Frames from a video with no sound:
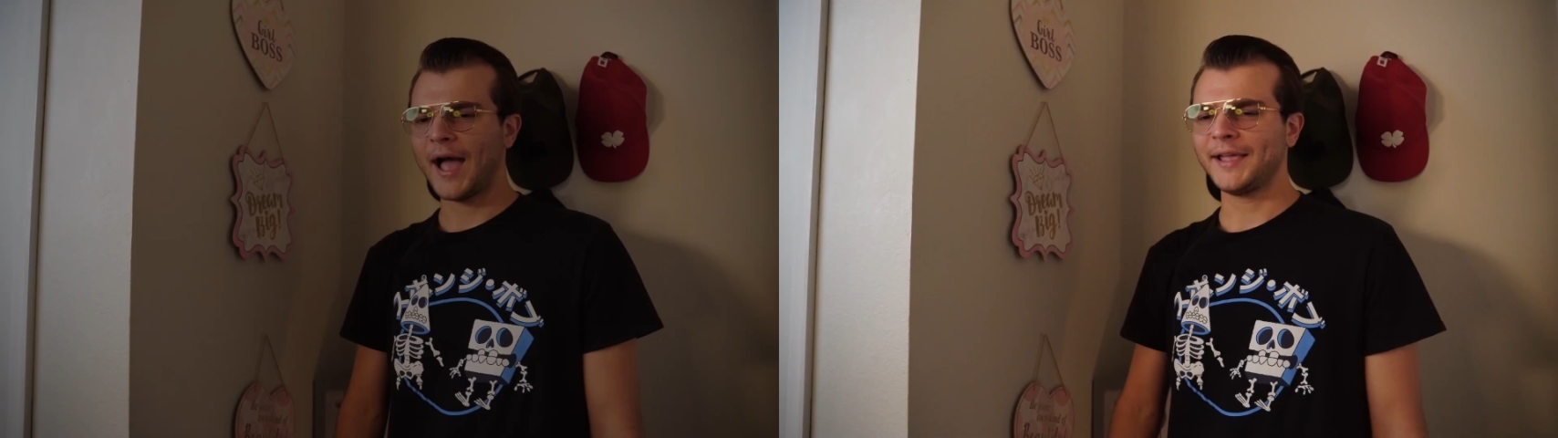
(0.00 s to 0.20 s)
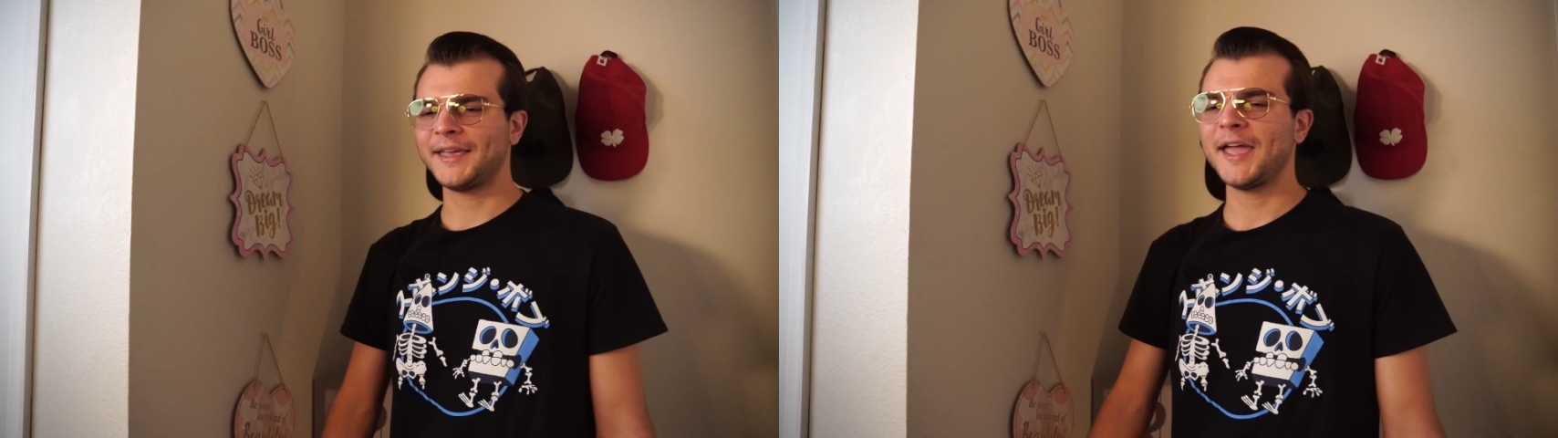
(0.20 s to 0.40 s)

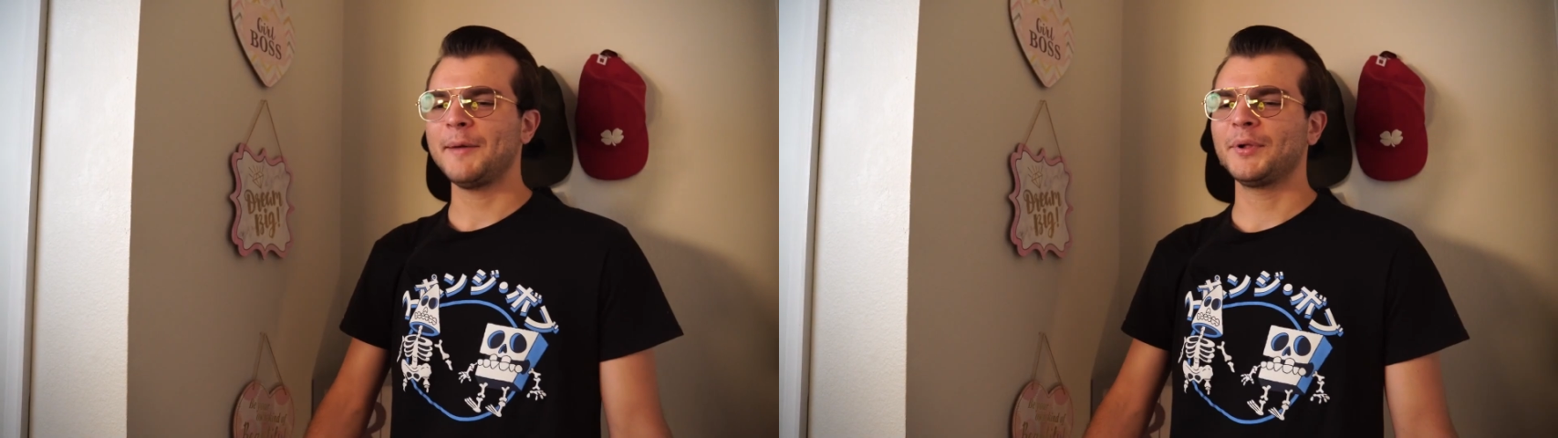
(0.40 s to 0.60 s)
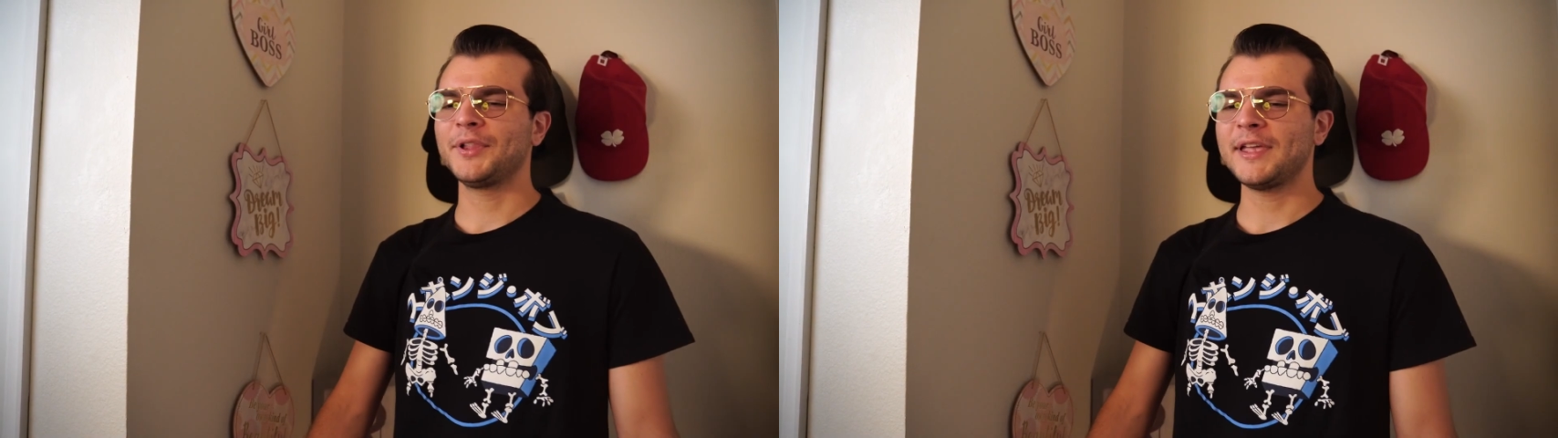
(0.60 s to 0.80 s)
I
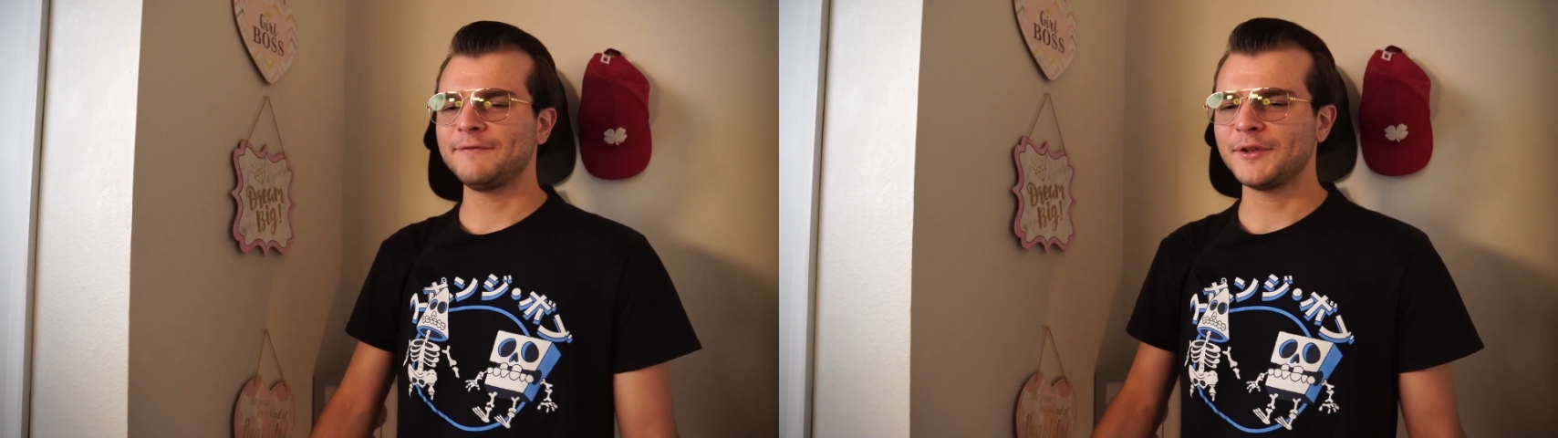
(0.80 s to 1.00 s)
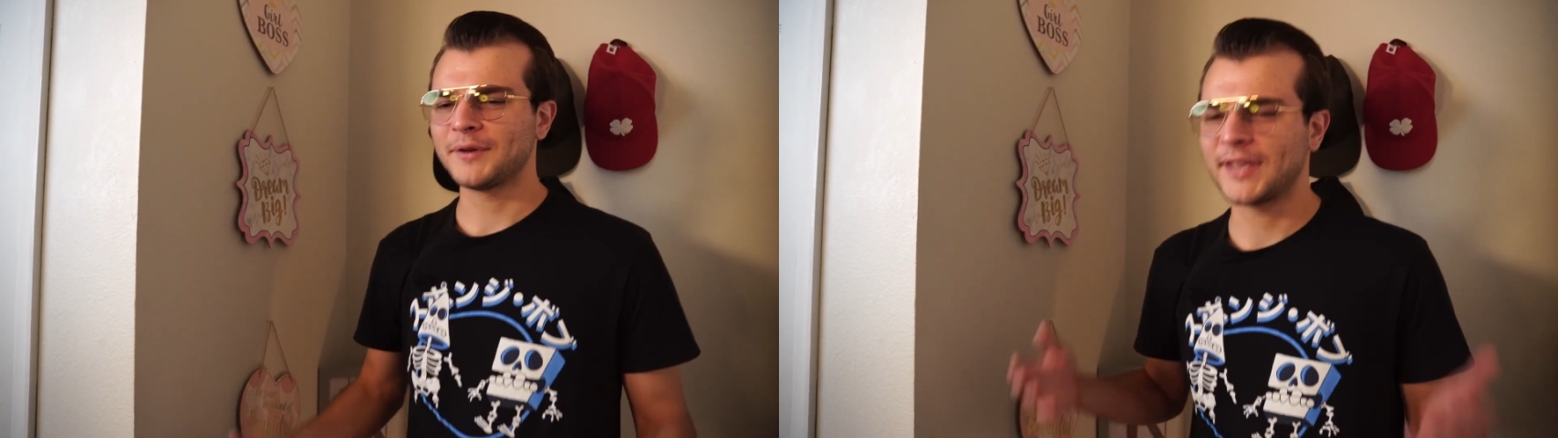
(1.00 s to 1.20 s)
can't
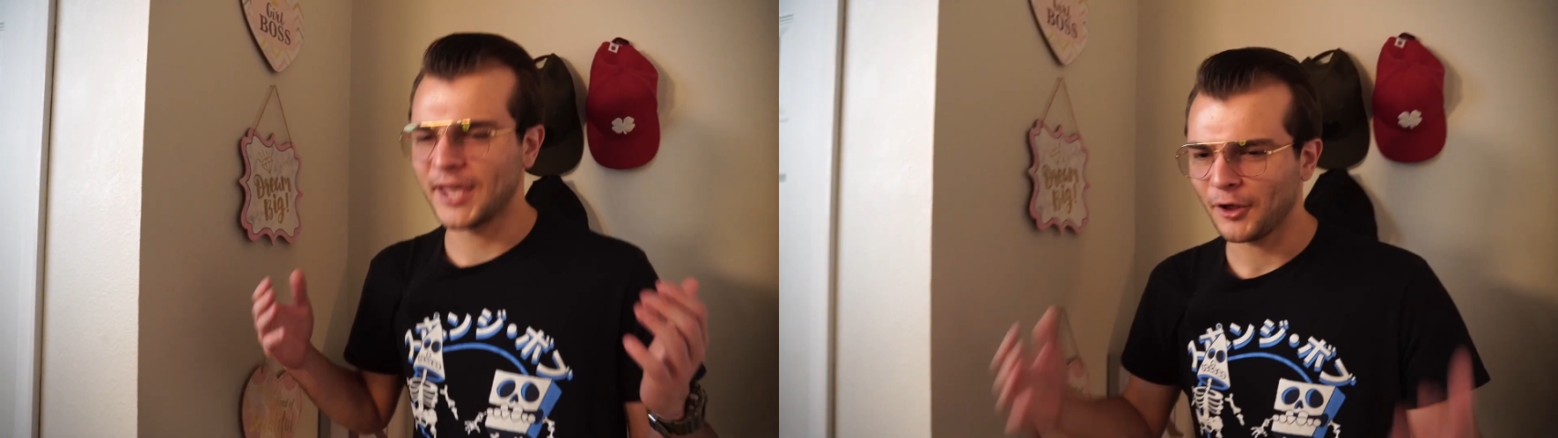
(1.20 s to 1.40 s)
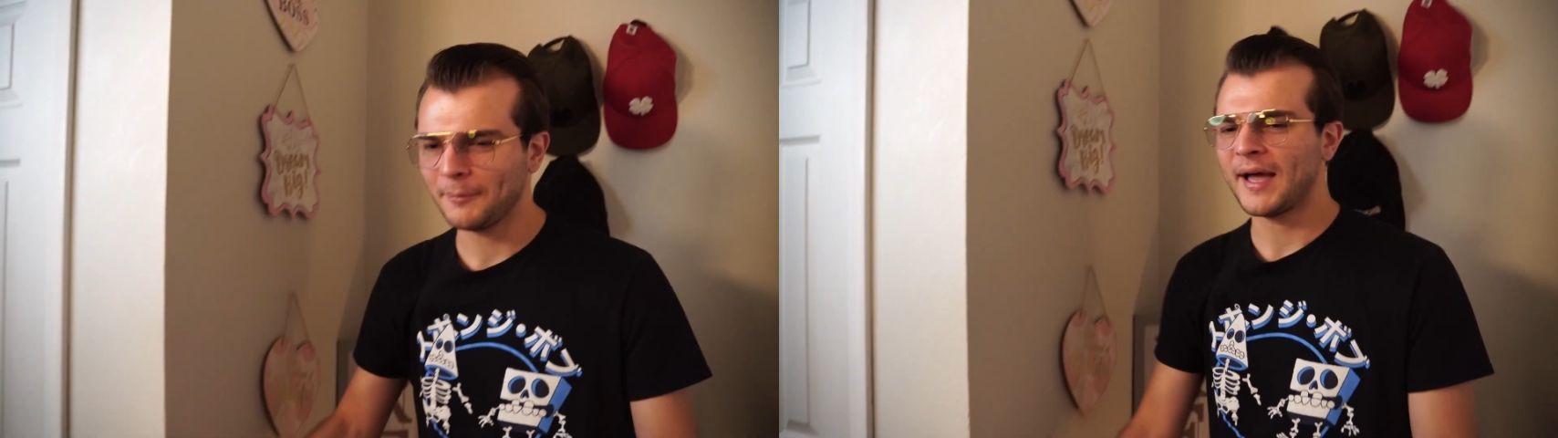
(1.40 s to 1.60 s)
believe you'd
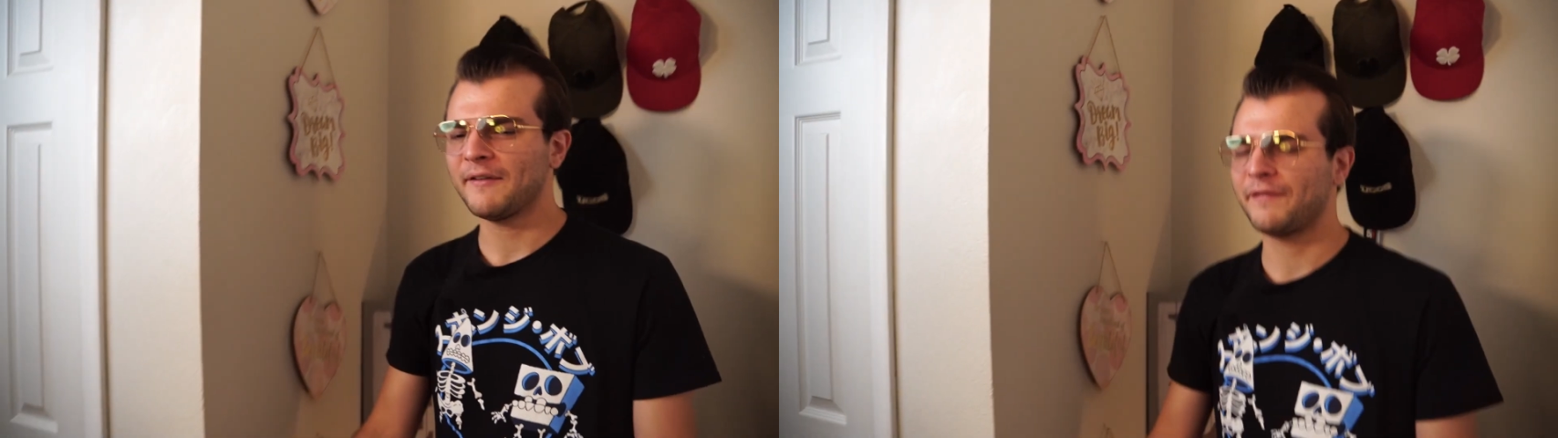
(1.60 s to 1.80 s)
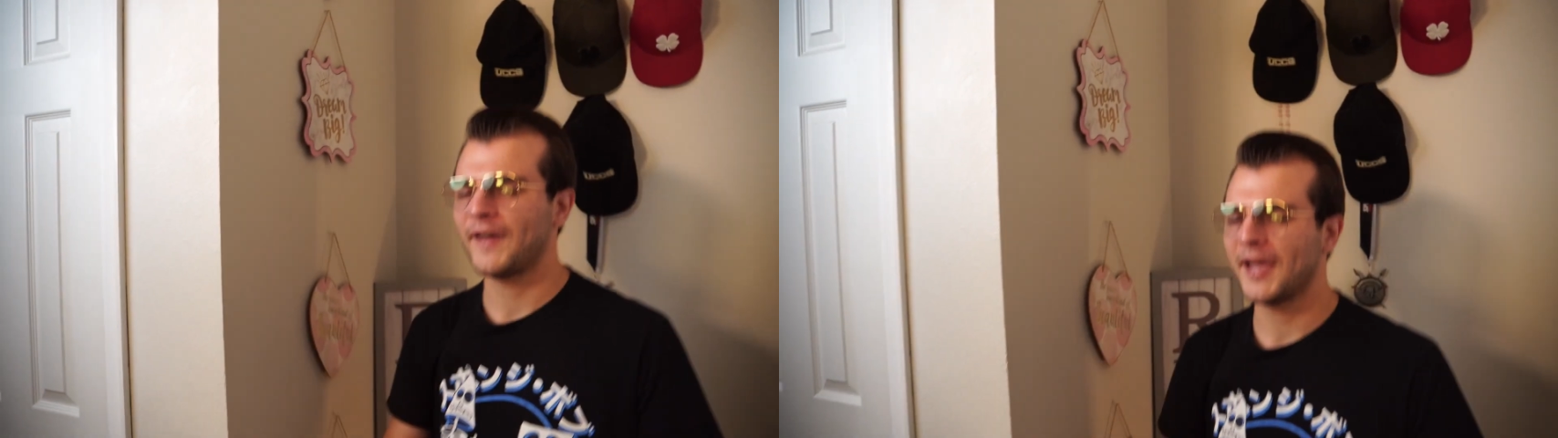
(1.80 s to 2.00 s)
kill my
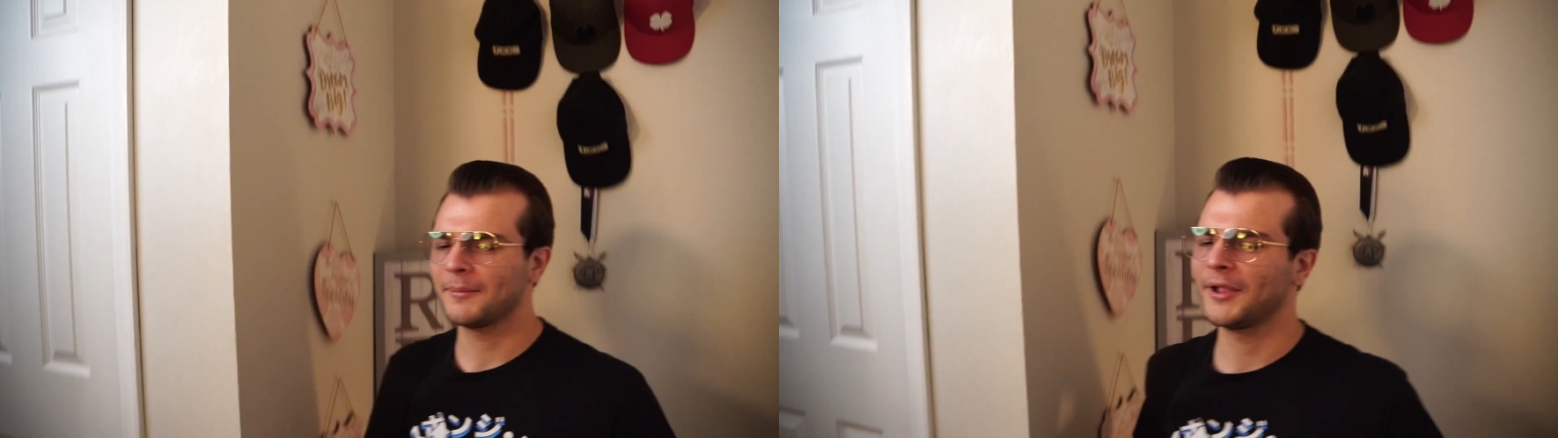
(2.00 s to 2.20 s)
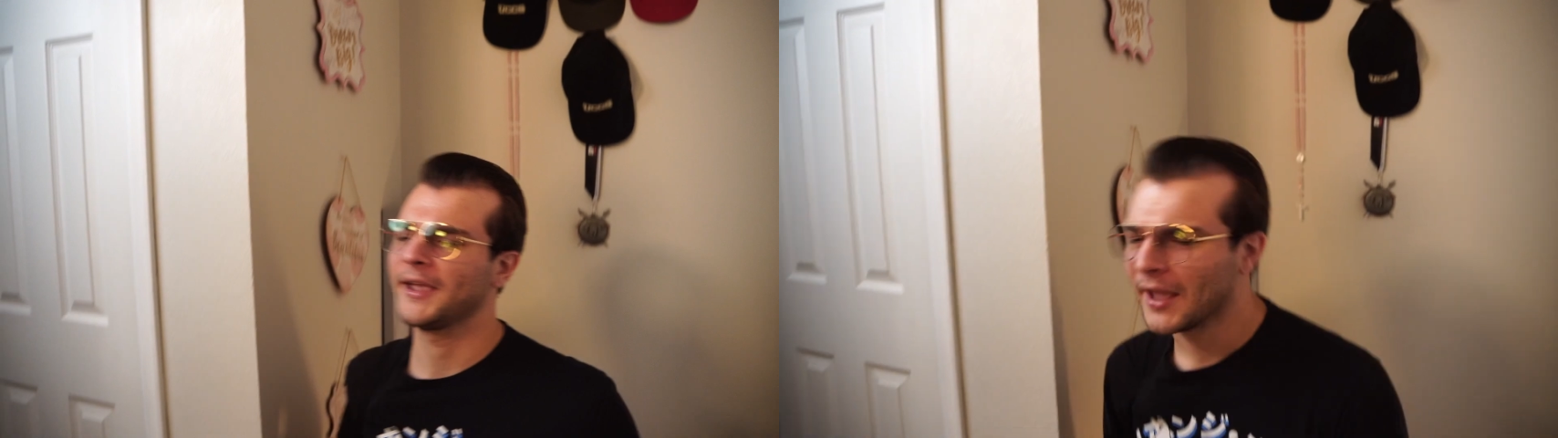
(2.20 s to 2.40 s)

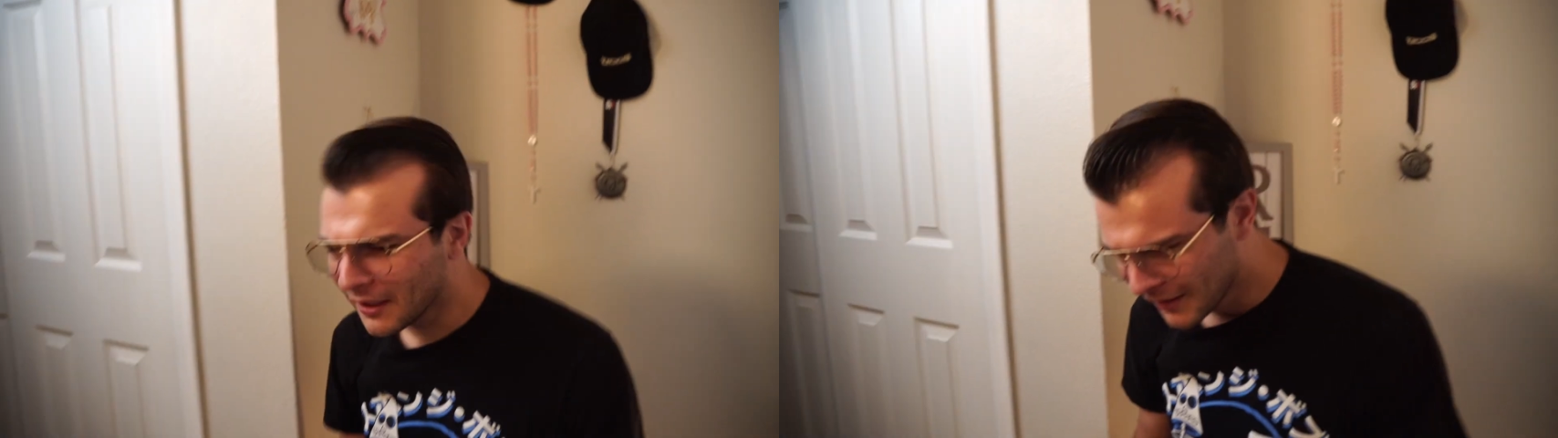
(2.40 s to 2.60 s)
family.